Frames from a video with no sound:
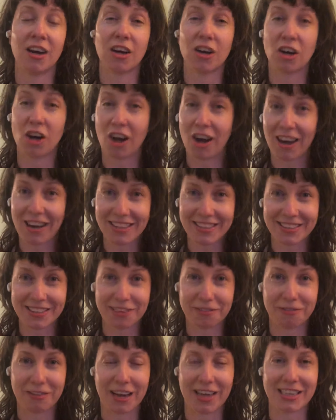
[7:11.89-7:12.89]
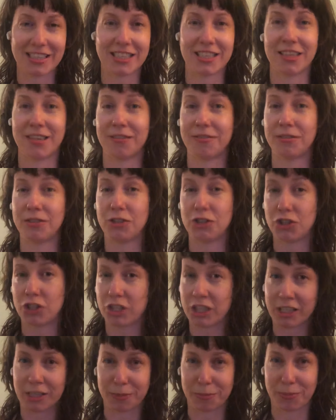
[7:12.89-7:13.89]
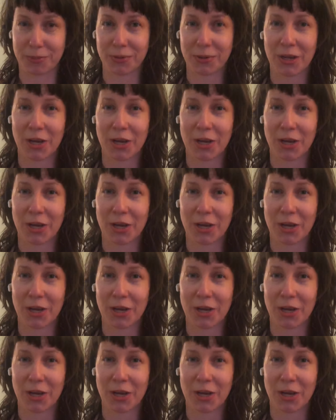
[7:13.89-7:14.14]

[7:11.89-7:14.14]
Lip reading: cost-effective, cheap